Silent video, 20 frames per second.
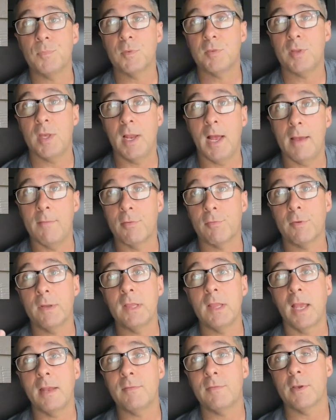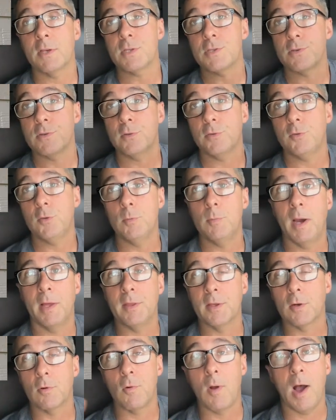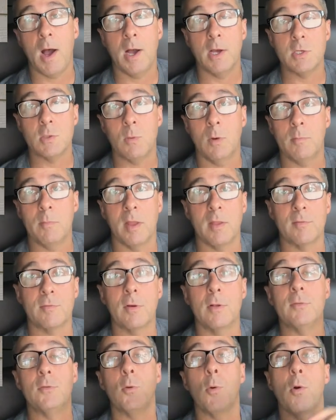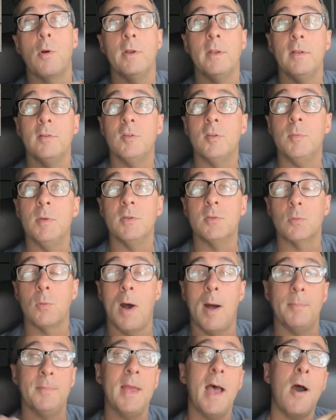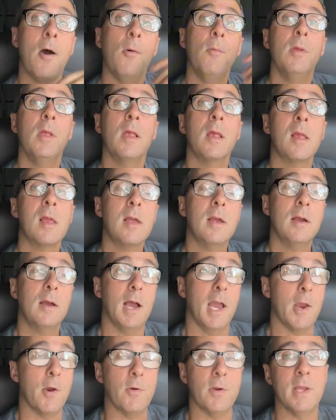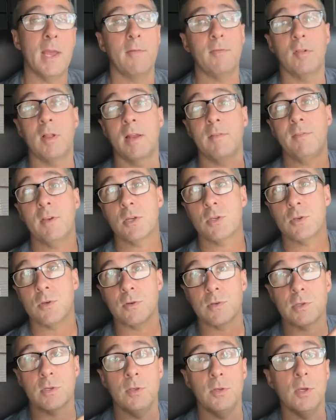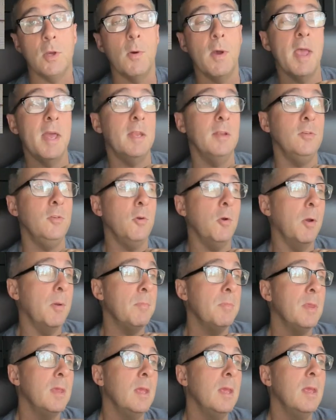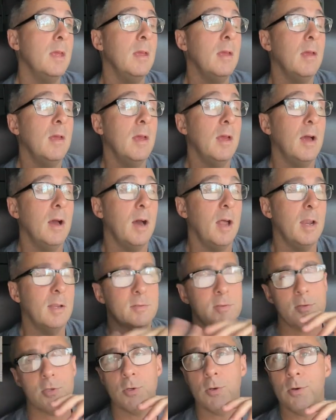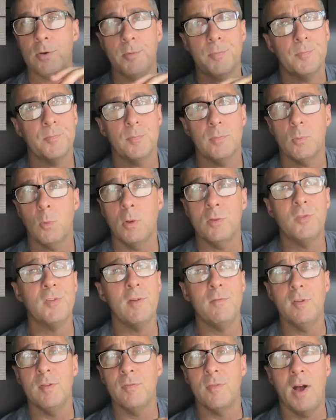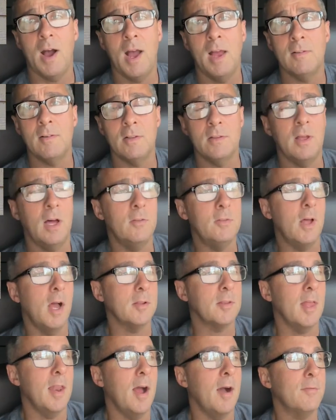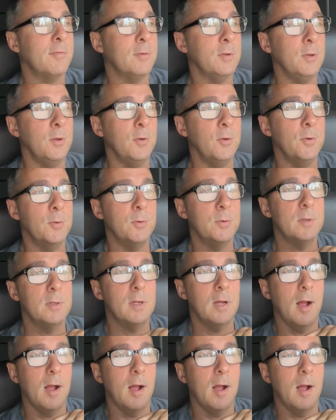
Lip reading: said, I have 3 light fixtures, 2 by the garage, 1 by the front door, needs to be swapped out. I already have the light fixtures. Can you go ahead and do it? And I said, sure, $175. I'll knock that out for you.